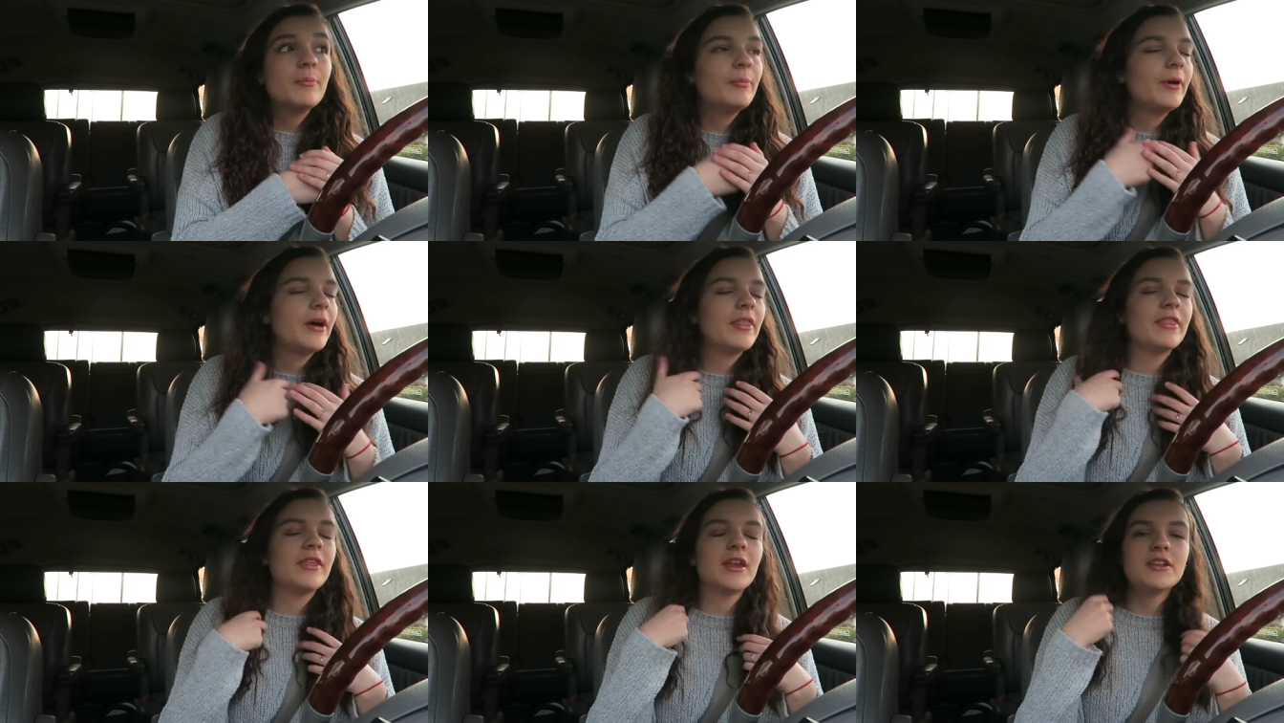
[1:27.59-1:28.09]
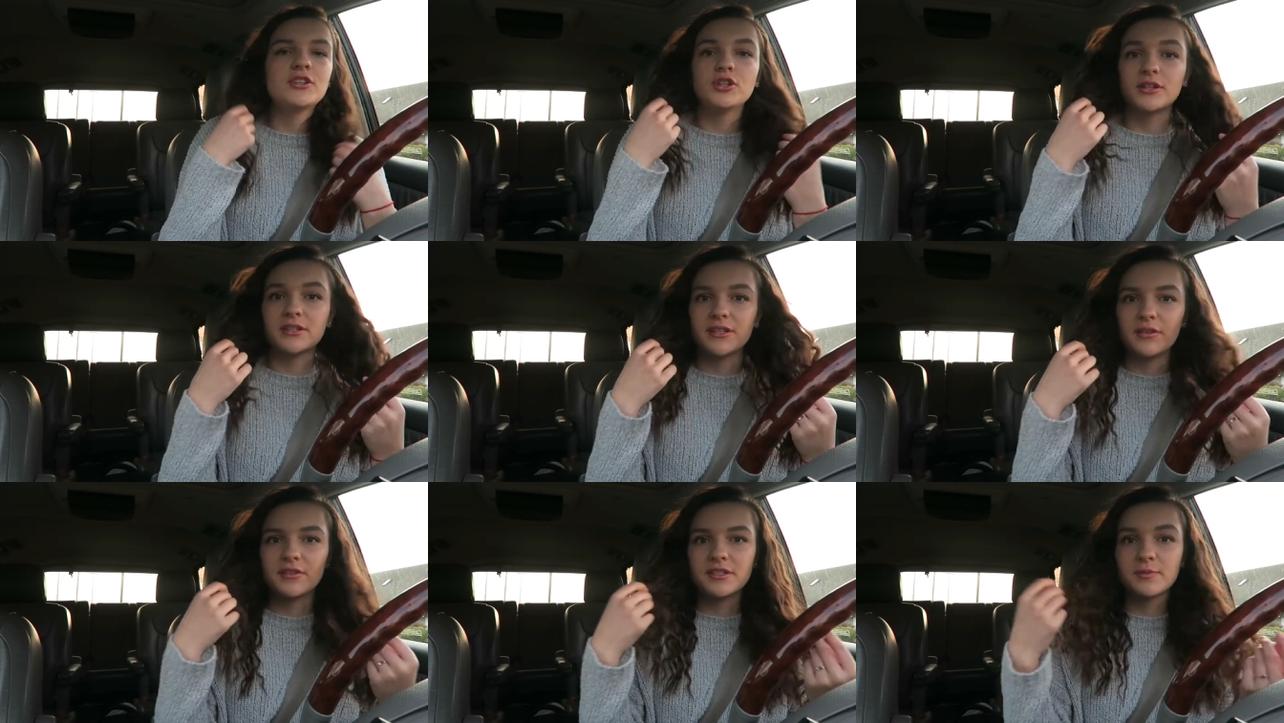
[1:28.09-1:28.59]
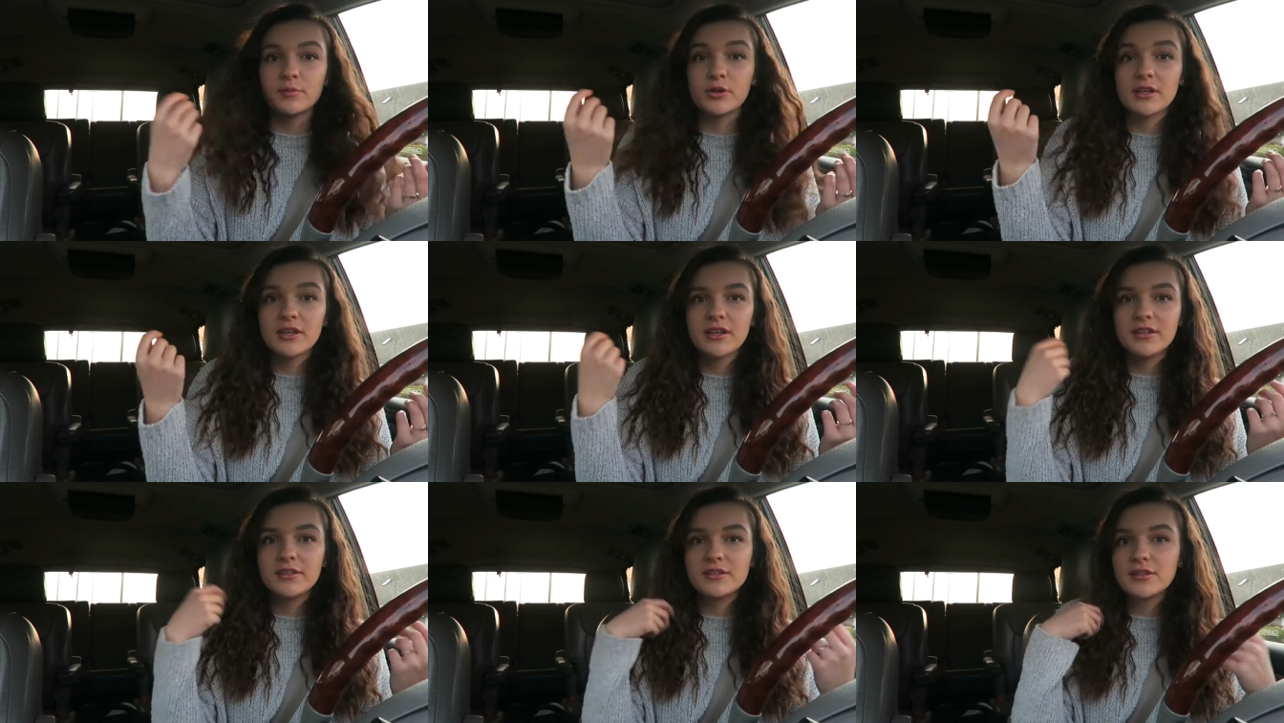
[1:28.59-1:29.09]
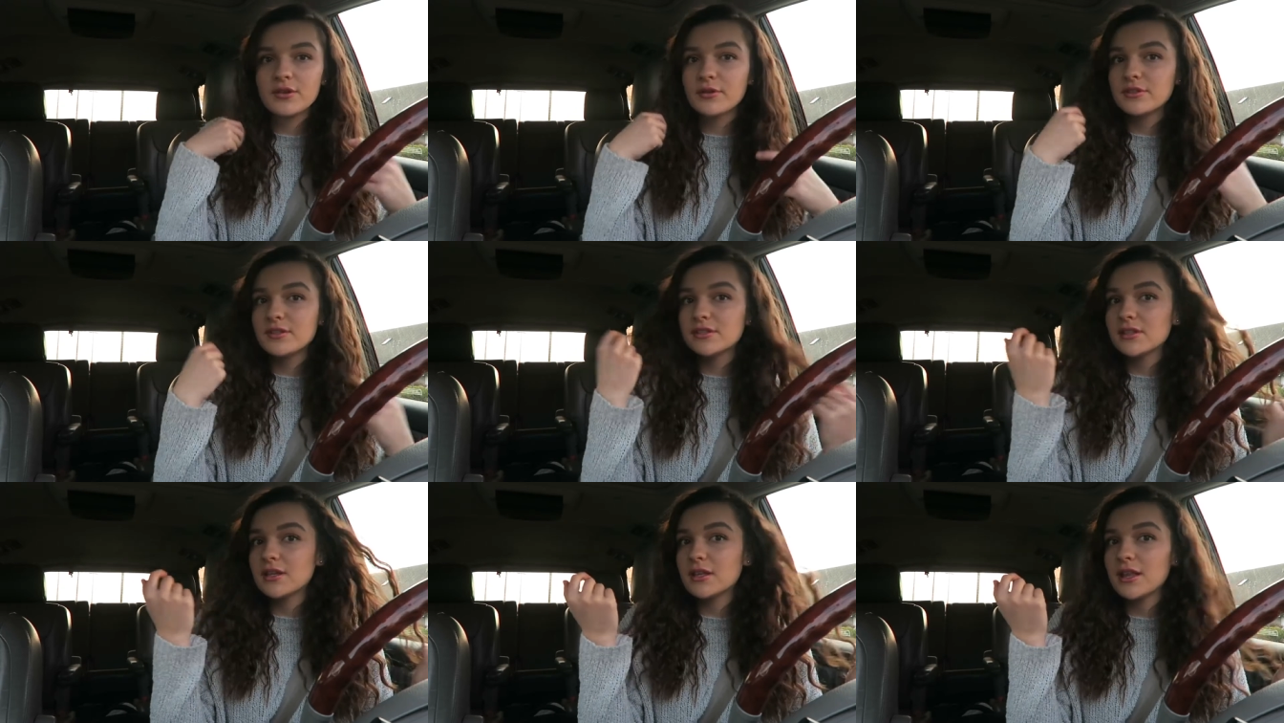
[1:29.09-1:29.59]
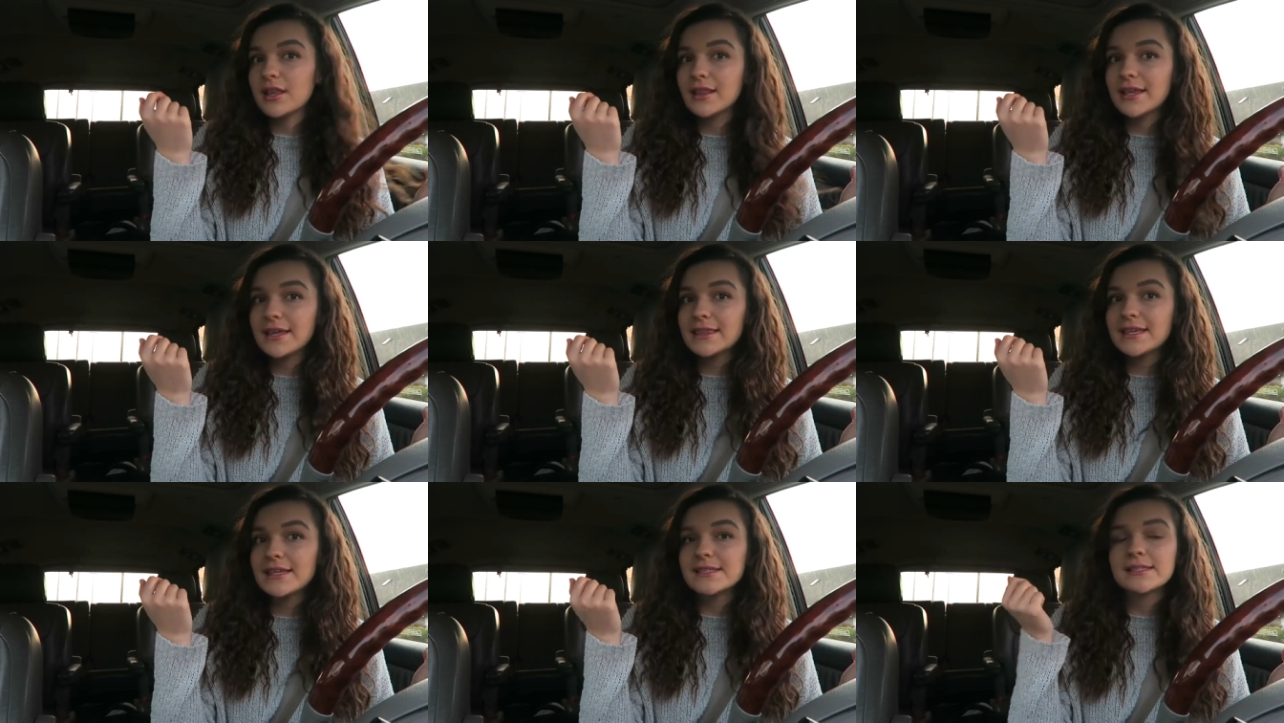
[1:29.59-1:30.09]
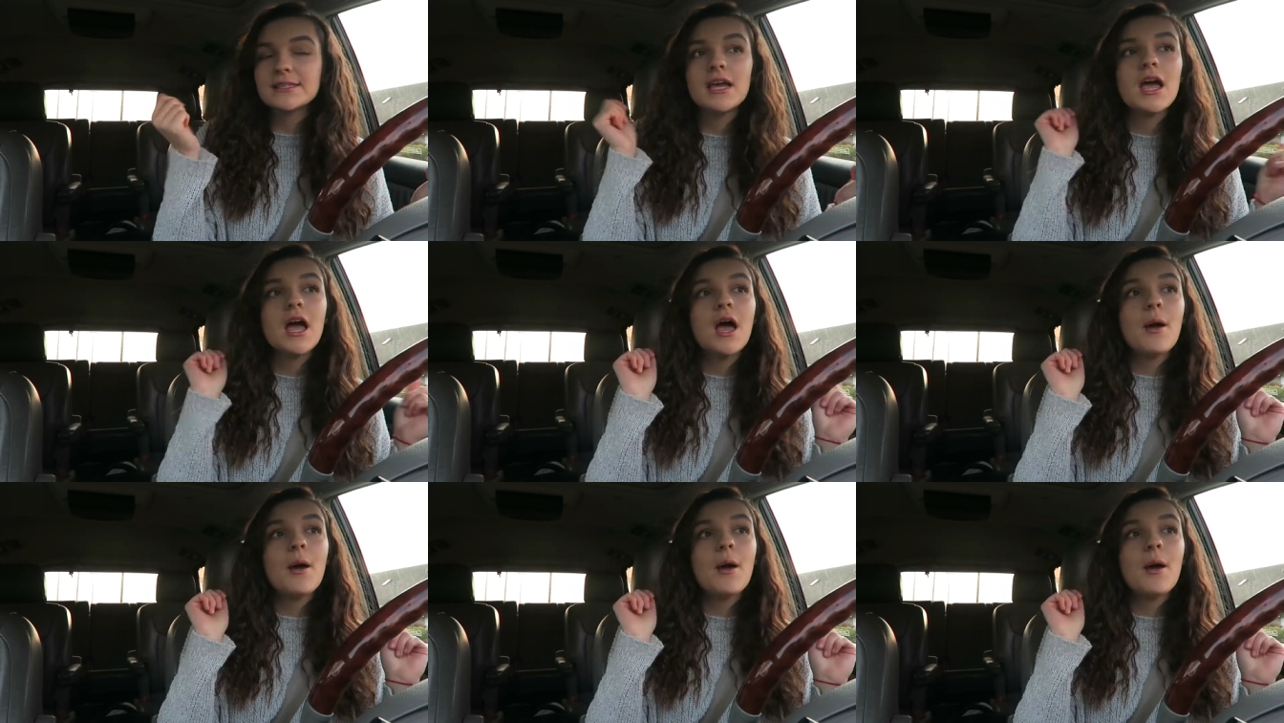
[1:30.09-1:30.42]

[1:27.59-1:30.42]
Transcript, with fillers: but then I took it down this morning and so it's like this.